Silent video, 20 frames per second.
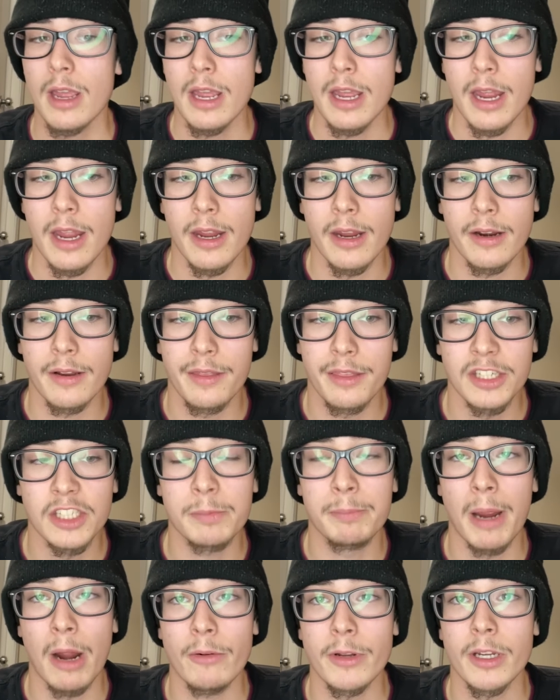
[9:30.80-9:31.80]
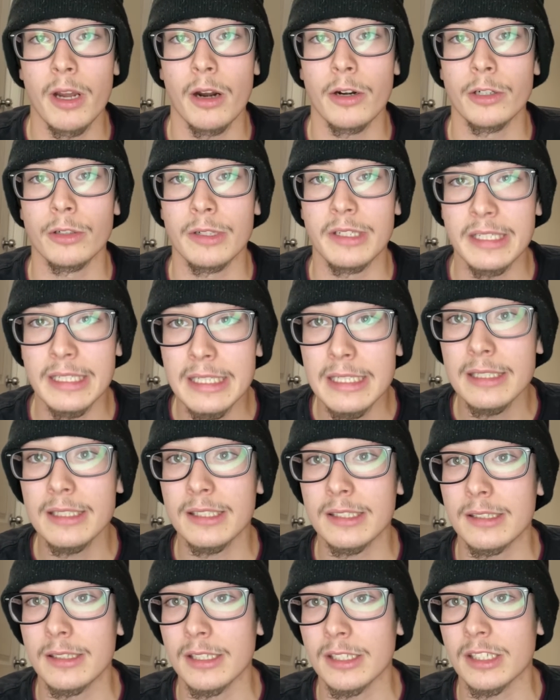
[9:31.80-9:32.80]
And this bounty hunter
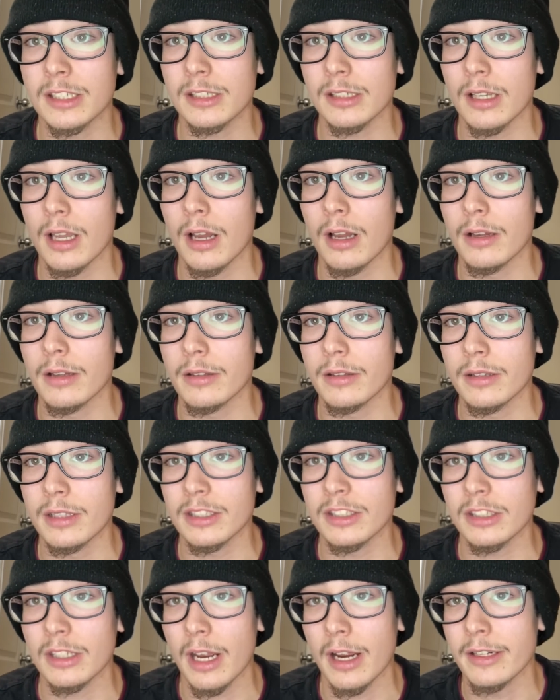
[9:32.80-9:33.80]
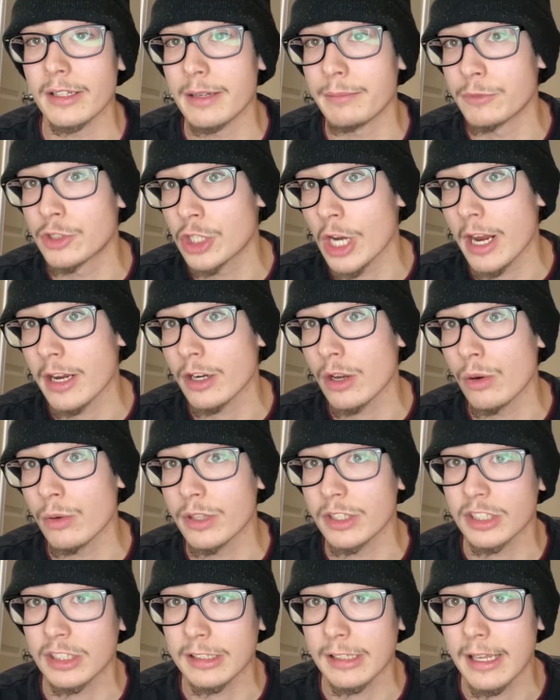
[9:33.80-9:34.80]
needs this guy named Django, the
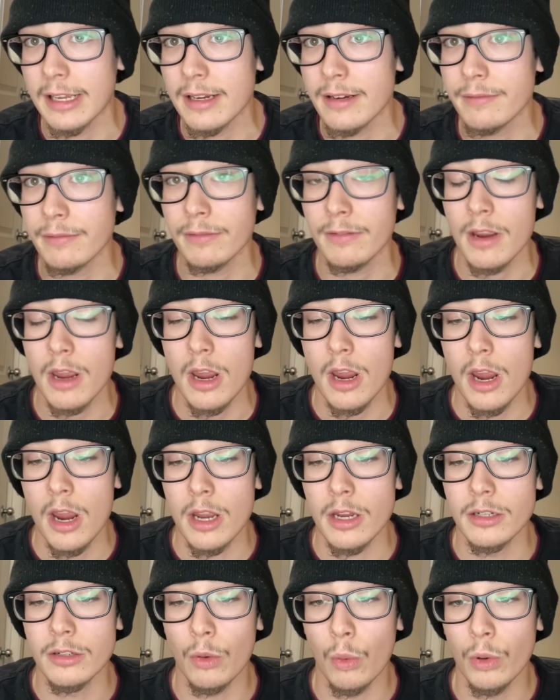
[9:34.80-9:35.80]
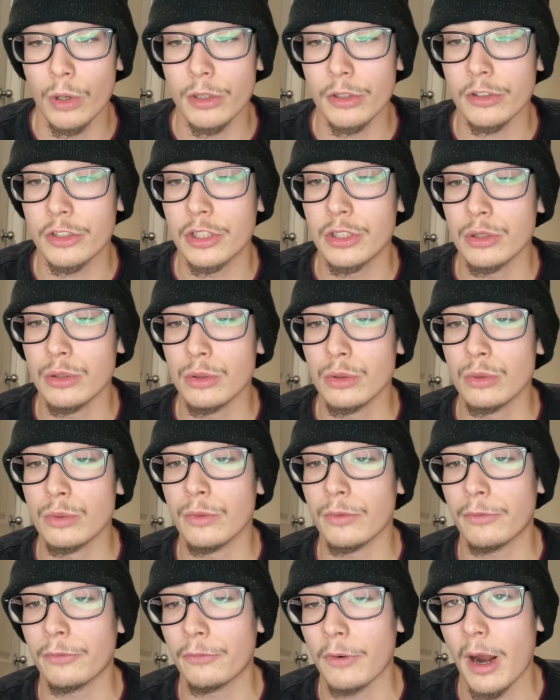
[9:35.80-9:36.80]
slave, in order to
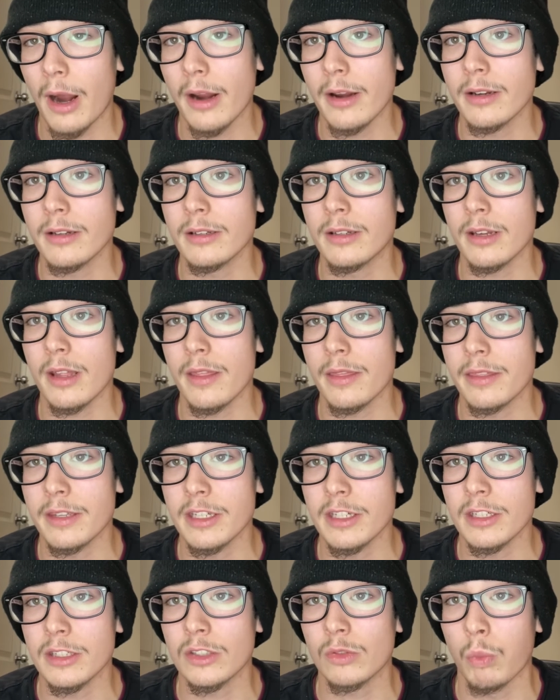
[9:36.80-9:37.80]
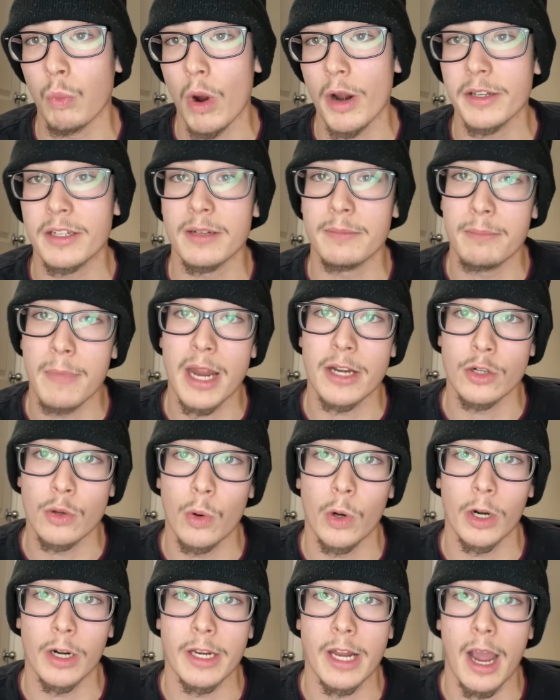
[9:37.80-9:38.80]
find these wanted men who
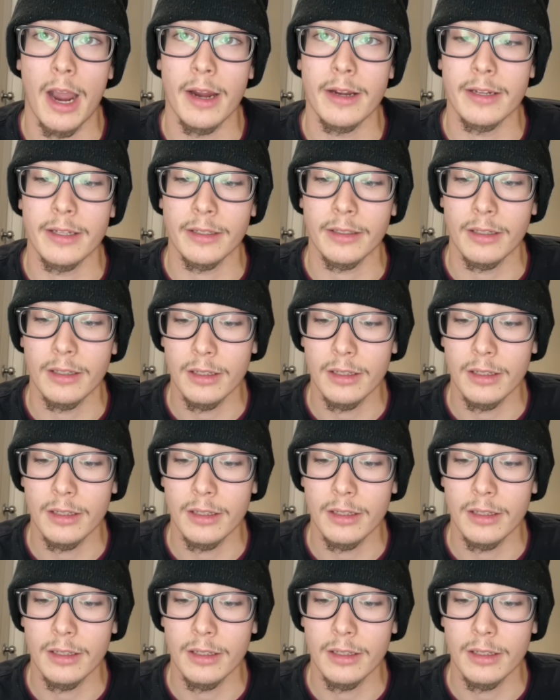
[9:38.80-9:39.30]
are in hiding.